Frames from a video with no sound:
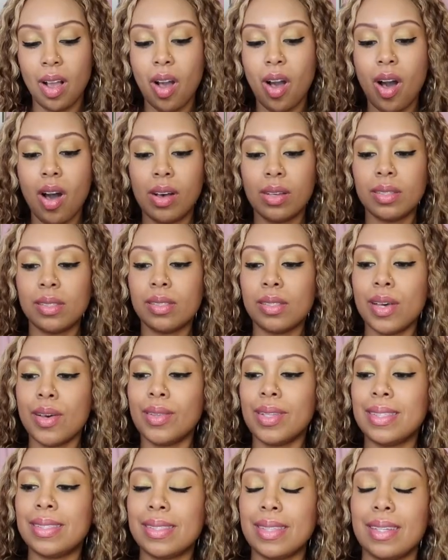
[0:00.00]
Also,
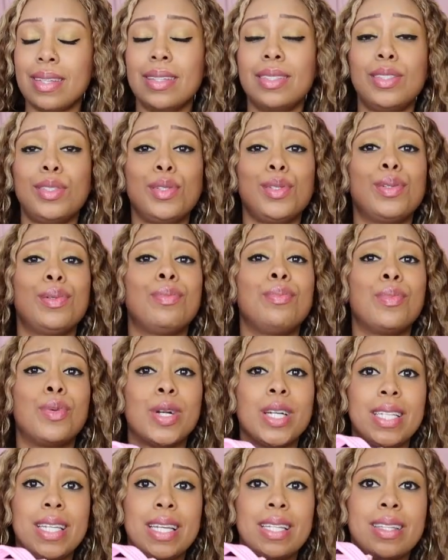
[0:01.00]
let's get into
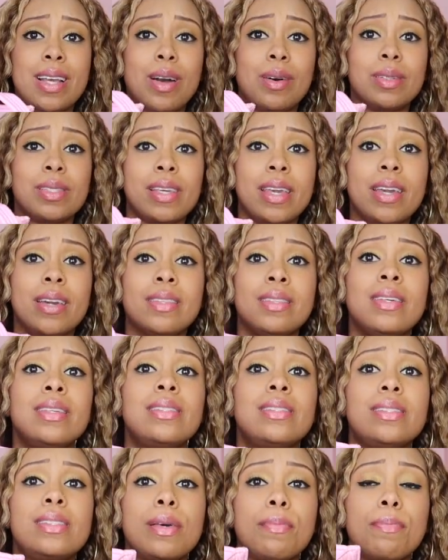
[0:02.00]
more details here.
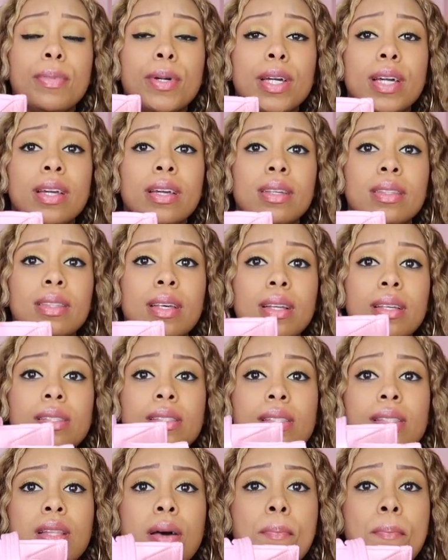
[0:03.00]
This zipper that
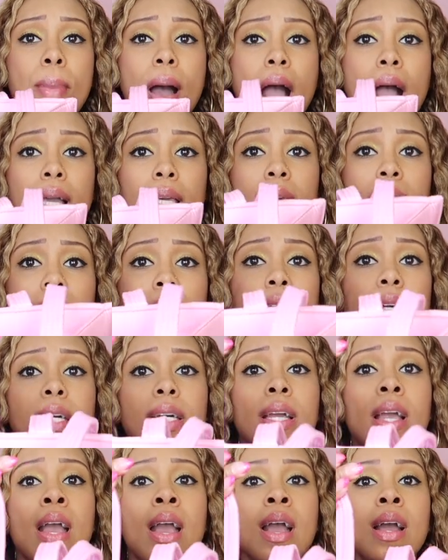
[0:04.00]
is in the back
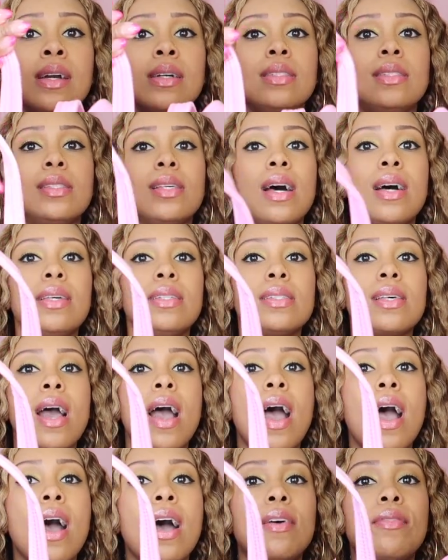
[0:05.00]
here does
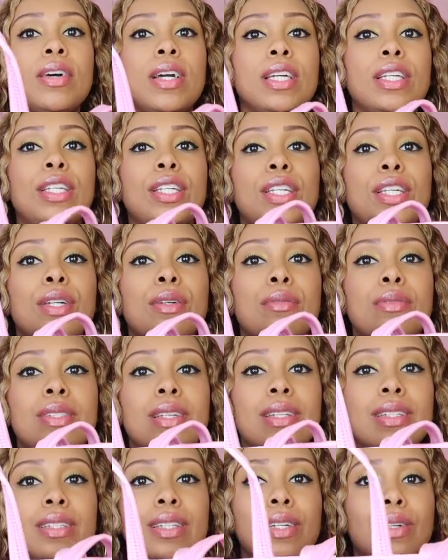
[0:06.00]
have a
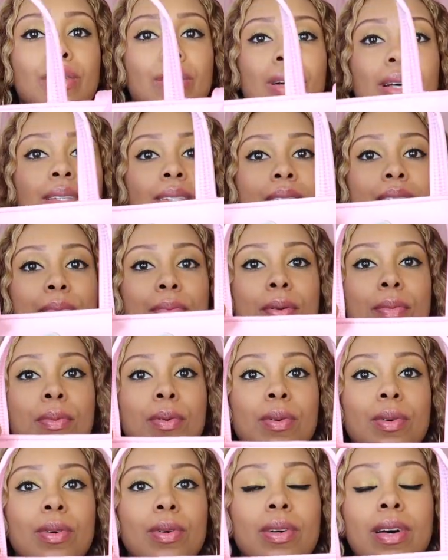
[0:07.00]
cute little zipper
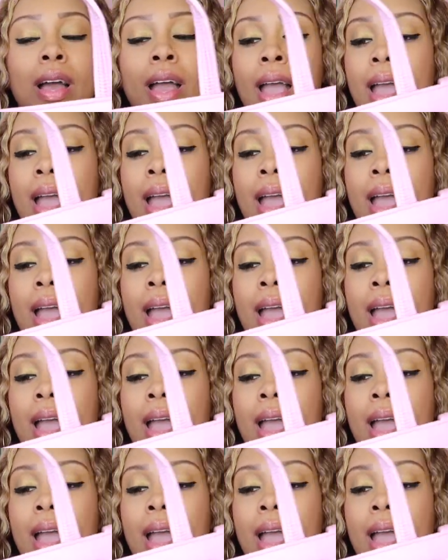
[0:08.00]
pull,